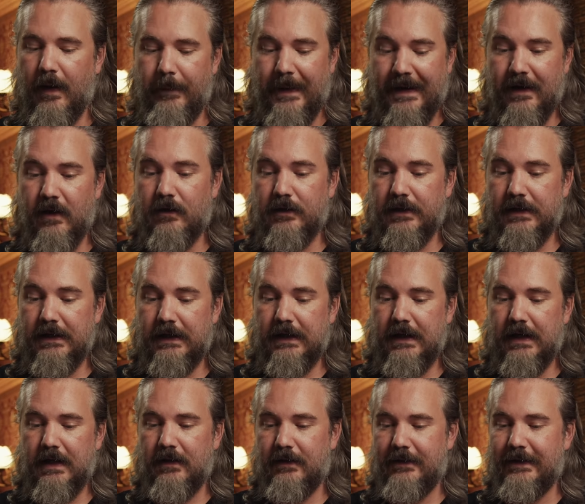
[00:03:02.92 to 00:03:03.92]

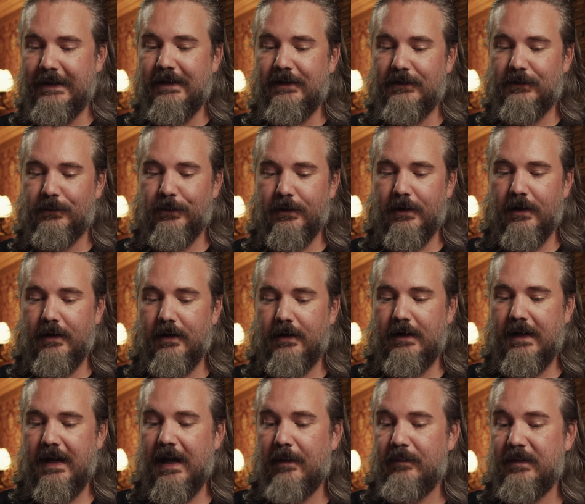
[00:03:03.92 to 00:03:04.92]
apparently these
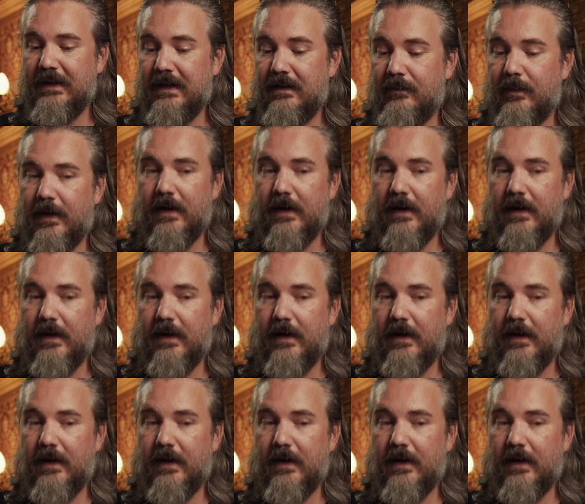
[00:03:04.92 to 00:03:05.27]
were kept in